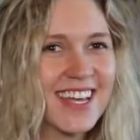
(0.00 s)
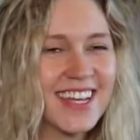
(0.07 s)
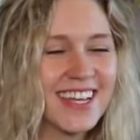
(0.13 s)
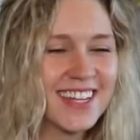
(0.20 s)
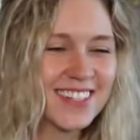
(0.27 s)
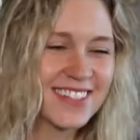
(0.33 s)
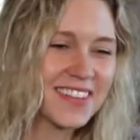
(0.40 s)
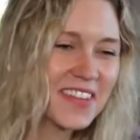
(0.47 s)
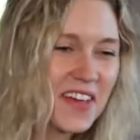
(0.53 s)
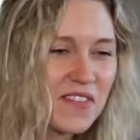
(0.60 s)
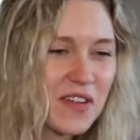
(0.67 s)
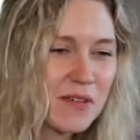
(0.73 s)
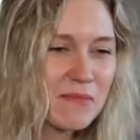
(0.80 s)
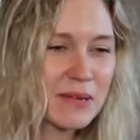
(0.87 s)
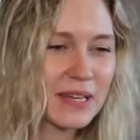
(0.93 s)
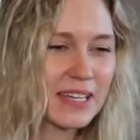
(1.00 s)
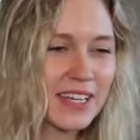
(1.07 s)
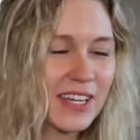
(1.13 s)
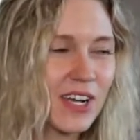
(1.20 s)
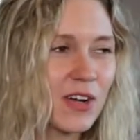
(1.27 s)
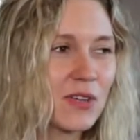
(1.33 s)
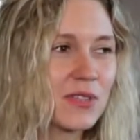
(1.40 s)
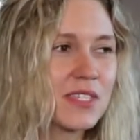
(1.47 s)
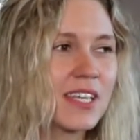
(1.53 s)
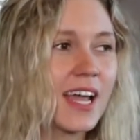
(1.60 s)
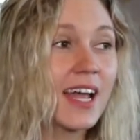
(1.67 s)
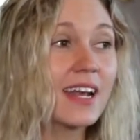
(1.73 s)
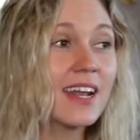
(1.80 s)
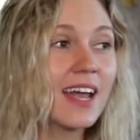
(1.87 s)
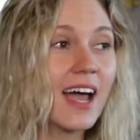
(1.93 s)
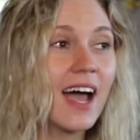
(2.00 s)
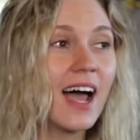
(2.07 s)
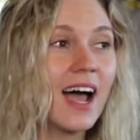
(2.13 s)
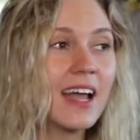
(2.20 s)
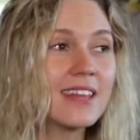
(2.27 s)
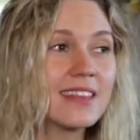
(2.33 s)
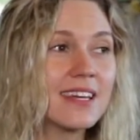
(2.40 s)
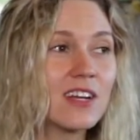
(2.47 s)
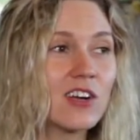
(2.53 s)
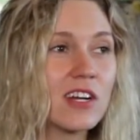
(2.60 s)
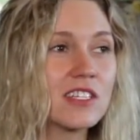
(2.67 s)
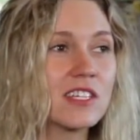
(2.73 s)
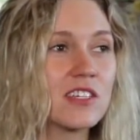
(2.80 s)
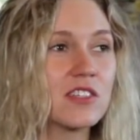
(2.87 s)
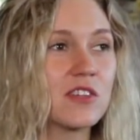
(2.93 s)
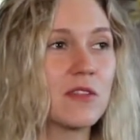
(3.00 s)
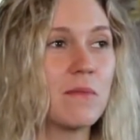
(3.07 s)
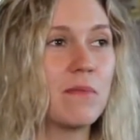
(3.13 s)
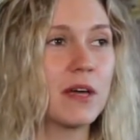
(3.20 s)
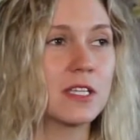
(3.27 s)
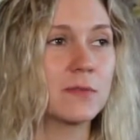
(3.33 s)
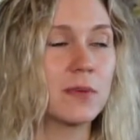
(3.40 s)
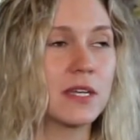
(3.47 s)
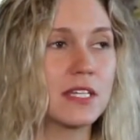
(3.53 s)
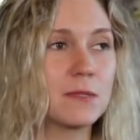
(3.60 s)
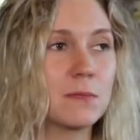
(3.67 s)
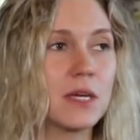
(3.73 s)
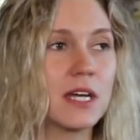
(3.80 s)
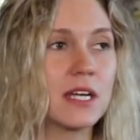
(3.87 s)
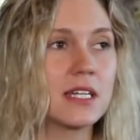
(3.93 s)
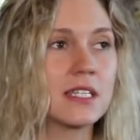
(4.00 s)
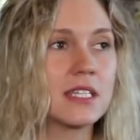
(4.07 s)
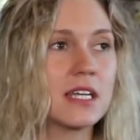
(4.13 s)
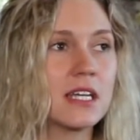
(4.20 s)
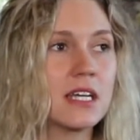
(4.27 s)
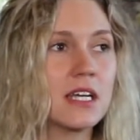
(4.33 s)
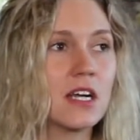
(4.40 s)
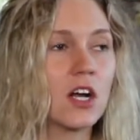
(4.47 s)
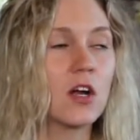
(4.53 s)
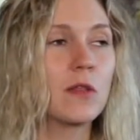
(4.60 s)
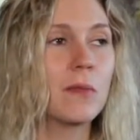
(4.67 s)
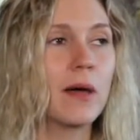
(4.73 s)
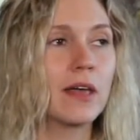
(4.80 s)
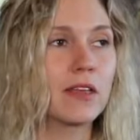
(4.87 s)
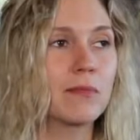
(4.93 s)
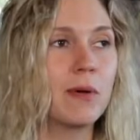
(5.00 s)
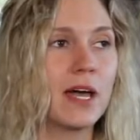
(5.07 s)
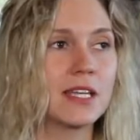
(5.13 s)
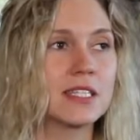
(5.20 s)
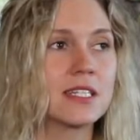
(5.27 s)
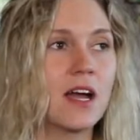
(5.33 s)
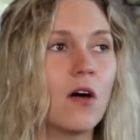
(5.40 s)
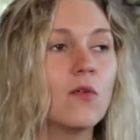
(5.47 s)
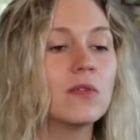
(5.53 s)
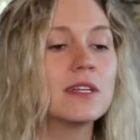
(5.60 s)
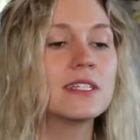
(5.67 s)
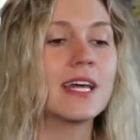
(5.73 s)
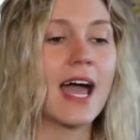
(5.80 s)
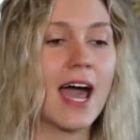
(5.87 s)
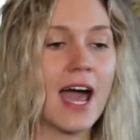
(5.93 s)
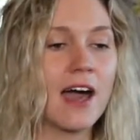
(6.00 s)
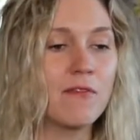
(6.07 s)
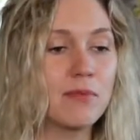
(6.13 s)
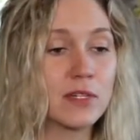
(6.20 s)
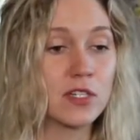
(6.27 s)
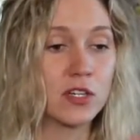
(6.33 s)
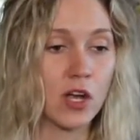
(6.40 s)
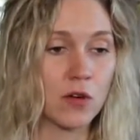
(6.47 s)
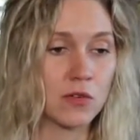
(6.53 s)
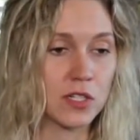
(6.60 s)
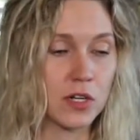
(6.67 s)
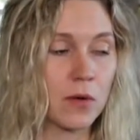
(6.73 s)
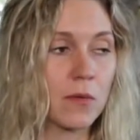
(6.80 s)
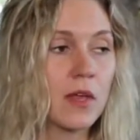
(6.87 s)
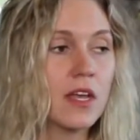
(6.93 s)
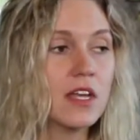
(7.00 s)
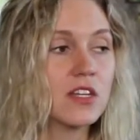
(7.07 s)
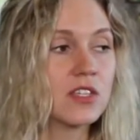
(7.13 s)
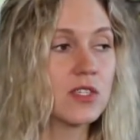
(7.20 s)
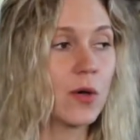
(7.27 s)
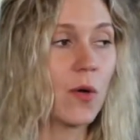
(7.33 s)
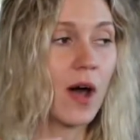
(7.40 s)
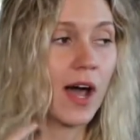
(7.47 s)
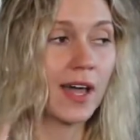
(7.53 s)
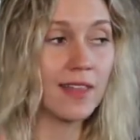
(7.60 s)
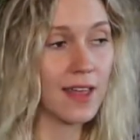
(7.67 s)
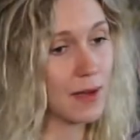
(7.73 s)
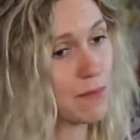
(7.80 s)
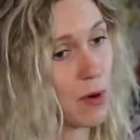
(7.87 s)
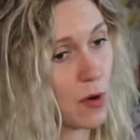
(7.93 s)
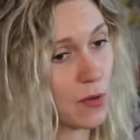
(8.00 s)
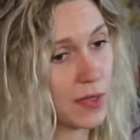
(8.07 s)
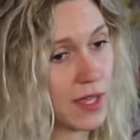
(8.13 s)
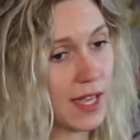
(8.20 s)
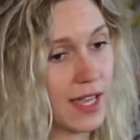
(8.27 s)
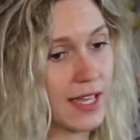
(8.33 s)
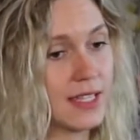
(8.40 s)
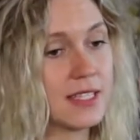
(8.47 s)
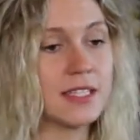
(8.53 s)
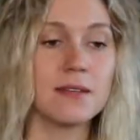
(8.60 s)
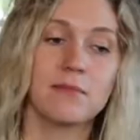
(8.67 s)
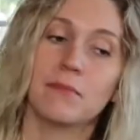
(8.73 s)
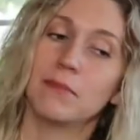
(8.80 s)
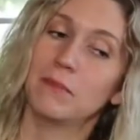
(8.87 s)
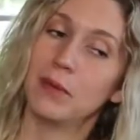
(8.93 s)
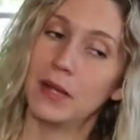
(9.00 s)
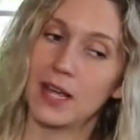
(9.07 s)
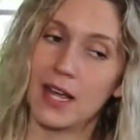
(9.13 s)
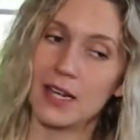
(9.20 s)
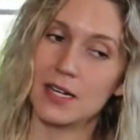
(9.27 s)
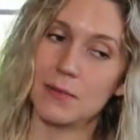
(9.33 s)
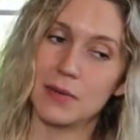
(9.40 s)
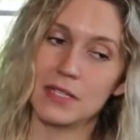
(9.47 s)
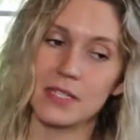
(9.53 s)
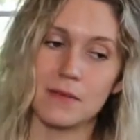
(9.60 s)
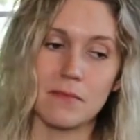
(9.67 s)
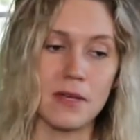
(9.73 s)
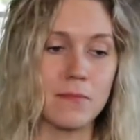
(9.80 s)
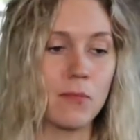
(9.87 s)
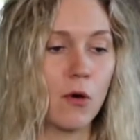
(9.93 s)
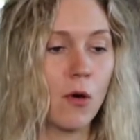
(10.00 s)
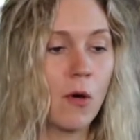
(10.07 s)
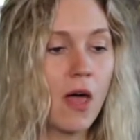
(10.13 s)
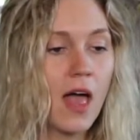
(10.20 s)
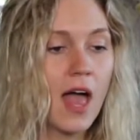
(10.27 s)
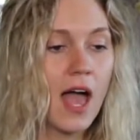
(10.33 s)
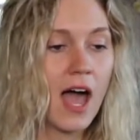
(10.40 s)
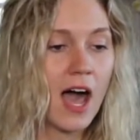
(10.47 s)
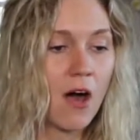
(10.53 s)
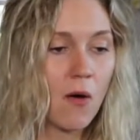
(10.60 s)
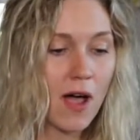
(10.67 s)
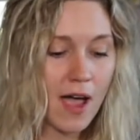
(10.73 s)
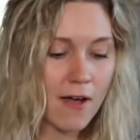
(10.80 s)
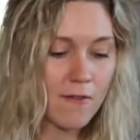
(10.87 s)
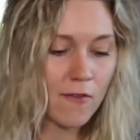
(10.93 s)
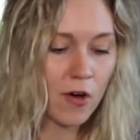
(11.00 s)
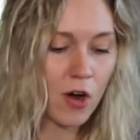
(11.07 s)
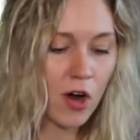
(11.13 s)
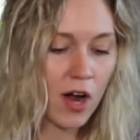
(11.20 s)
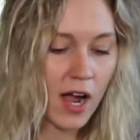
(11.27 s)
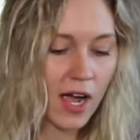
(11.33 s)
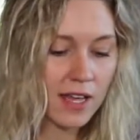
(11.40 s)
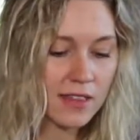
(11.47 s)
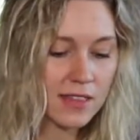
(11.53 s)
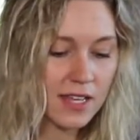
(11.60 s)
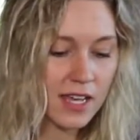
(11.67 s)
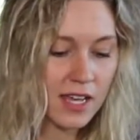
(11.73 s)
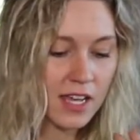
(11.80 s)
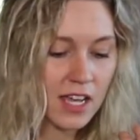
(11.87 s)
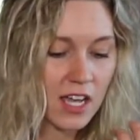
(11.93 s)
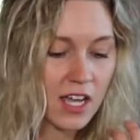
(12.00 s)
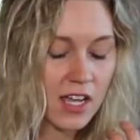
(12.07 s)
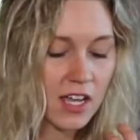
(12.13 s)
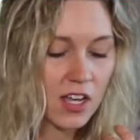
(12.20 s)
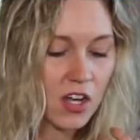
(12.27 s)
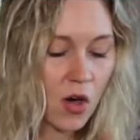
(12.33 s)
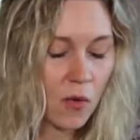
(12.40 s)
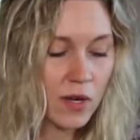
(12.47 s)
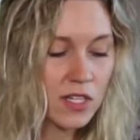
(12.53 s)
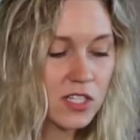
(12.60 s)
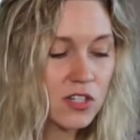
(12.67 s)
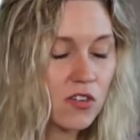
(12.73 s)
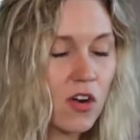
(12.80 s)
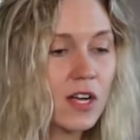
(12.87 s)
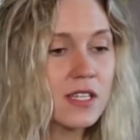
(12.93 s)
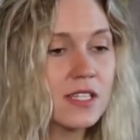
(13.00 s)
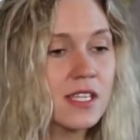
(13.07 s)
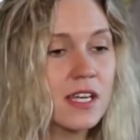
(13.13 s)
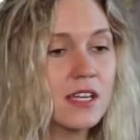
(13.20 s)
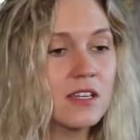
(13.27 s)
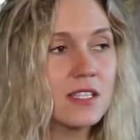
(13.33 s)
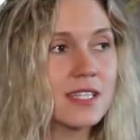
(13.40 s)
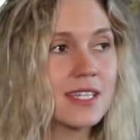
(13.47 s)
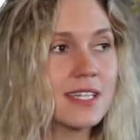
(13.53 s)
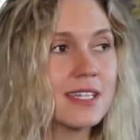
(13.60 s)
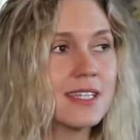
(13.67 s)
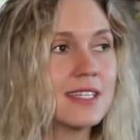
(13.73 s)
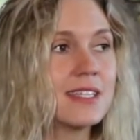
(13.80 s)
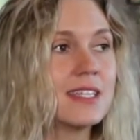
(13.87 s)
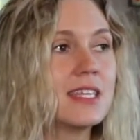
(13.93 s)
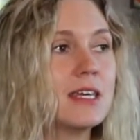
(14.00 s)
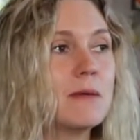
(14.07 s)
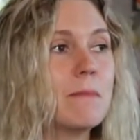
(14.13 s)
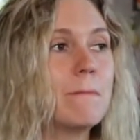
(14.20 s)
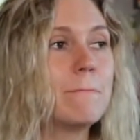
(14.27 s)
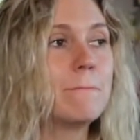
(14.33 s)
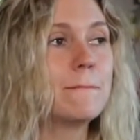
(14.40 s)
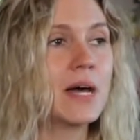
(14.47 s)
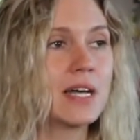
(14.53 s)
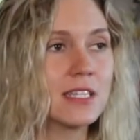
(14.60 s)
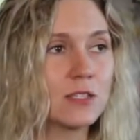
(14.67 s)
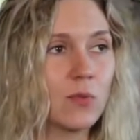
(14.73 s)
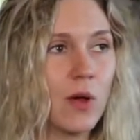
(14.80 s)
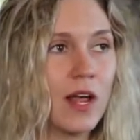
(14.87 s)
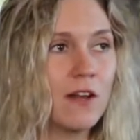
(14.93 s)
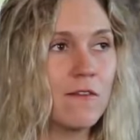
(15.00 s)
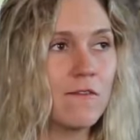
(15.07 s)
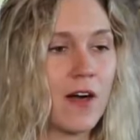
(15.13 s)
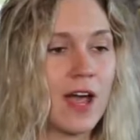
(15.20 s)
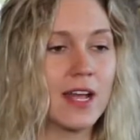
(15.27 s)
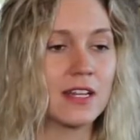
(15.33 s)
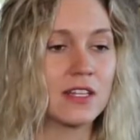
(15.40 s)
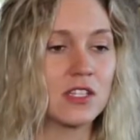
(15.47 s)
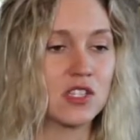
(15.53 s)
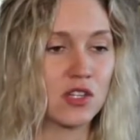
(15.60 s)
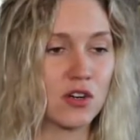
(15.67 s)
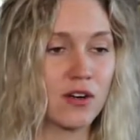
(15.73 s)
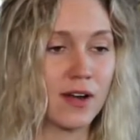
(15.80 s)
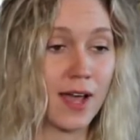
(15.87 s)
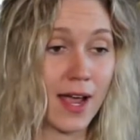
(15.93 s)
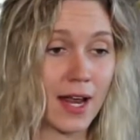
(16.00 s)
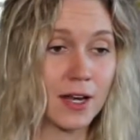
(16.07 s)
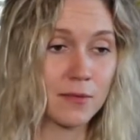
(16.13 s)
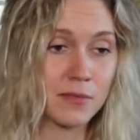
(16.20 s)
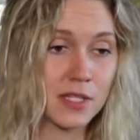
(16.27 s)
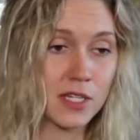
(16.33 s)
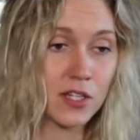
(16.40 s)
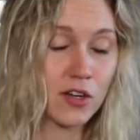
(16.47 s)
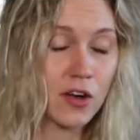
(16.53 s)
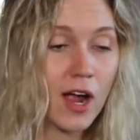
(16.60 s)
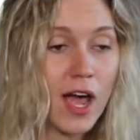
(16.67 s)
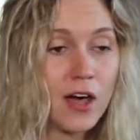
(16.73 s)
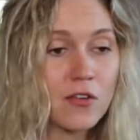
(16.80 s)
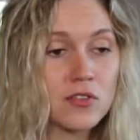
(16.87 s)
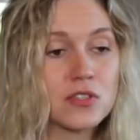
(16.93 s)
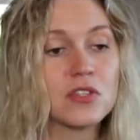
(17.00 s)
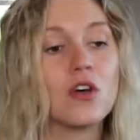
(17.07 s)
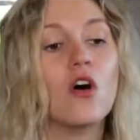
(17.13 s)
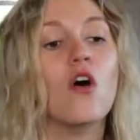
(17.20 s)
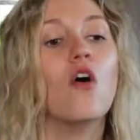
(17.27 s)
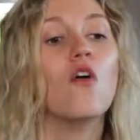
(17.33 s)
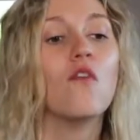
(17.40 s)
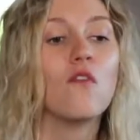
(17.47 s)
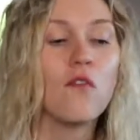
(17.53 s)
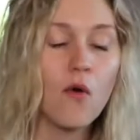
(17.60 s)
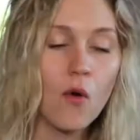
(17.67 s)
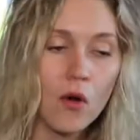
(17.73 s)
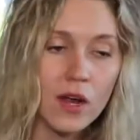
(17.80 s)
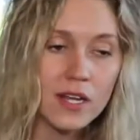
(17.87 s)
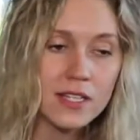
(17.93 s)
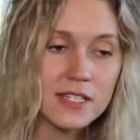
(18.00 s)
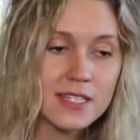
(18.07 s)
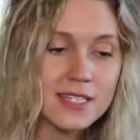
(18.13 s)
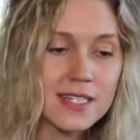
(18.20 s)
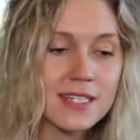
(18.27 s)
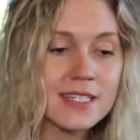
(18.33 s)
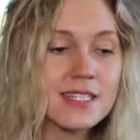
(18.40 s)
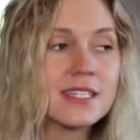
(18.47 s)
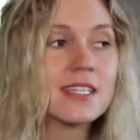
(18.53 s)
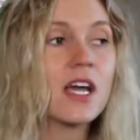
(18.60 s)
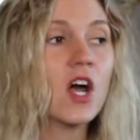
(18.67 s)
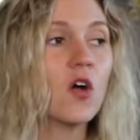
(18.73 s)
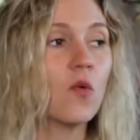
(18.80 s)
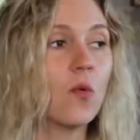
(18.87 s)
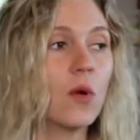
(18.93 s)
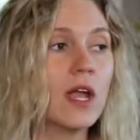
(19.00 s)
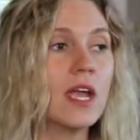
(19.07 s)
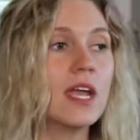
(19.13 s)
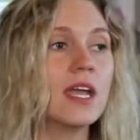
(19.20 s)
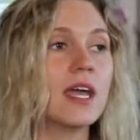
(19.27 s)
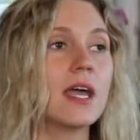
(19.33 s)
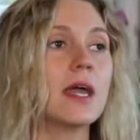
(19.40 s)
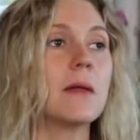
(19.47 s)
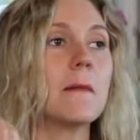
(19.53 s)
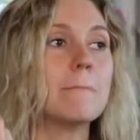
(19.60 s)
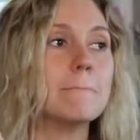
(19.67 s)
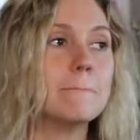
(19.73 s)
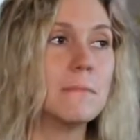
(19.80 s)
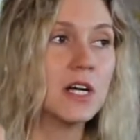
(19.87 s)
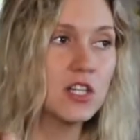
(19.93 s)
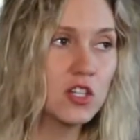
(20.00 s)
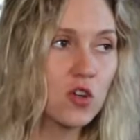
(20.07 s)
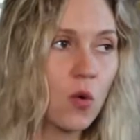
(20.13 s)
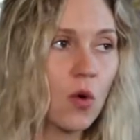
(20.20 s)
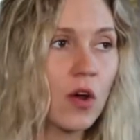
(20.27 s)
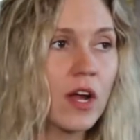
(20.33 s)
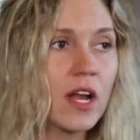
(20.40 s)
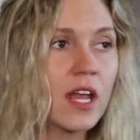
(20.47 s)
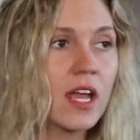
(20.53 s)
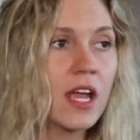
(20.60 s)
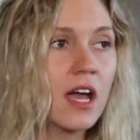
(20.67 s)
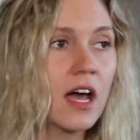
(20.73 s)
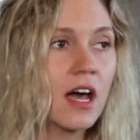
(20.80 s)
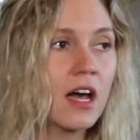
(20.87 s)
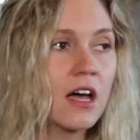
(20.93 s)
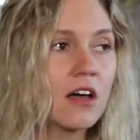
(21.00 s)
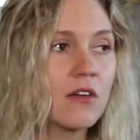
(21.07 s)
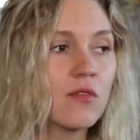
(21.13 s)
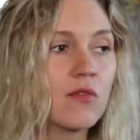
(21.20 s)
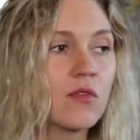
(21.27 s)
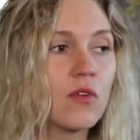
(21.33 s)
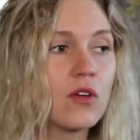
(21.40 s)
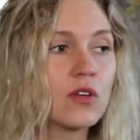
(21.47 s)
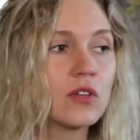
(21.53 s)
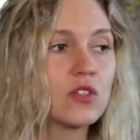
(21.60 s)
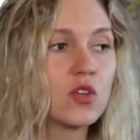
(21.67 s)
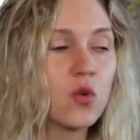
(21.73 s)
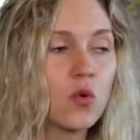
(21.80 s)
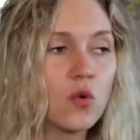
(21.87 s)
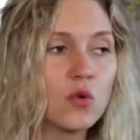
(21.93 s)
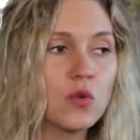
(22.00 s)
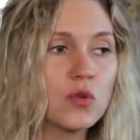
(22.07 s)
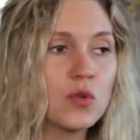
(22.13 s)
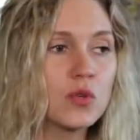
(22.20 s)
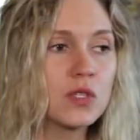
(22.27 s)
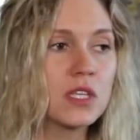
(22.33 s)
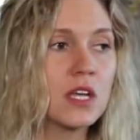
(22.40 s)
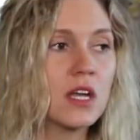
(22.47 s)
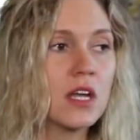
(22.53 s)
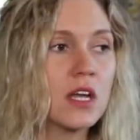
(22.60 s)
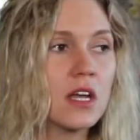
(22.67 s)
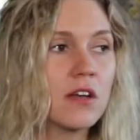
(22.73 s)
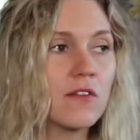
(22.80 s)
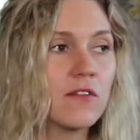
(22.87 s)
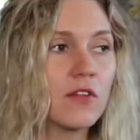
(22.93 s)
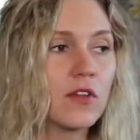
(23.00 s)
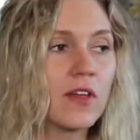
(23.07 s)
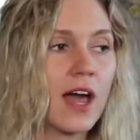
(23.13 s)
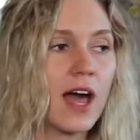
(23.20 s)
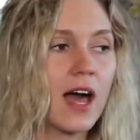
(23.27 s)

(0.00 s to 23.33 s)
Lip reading: He doesn't love it, but he goes. And I think garage sales are the best place best not only to have, but to go to. So I like both ends, but it kind of depends on people. However, I think going to garage sales is the best way to find certain items in your house. For instance, we get majority of tools for the